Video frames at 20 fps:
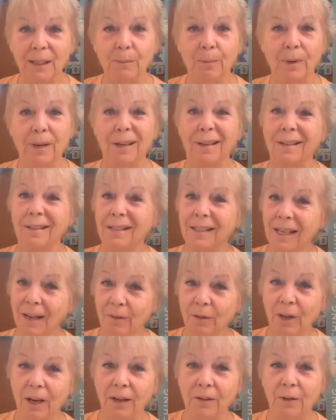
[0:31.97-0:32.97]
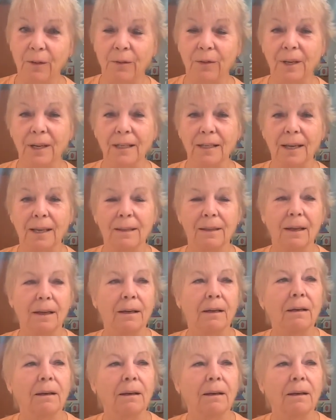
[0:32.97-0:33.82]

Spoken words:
but several other things I thought,